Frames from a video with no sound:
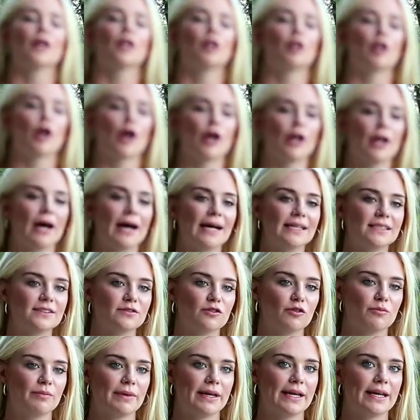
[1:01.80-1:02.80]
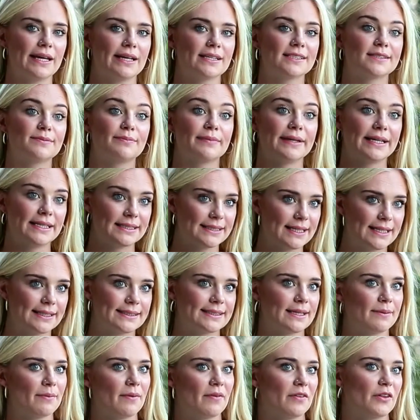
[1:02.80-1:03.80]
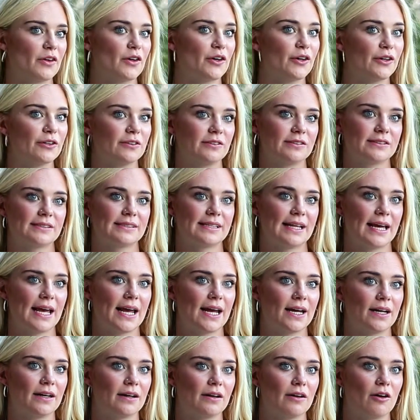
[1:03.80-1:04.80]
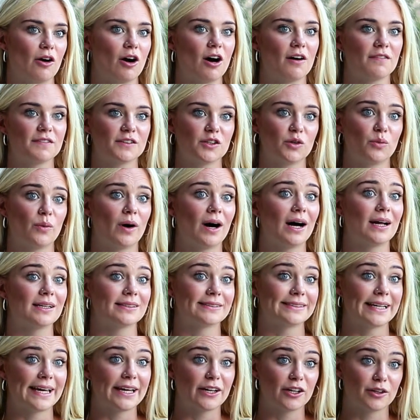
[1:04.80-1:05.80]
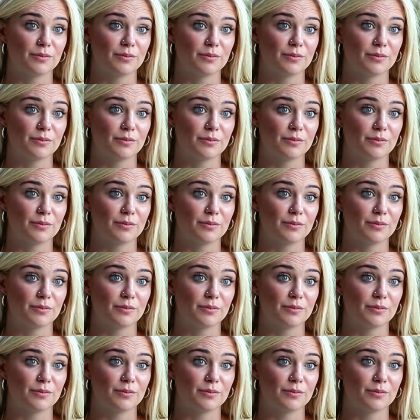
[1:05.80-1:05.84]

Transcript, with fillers: Lowlights for me is meeting some of the girls then after a while saying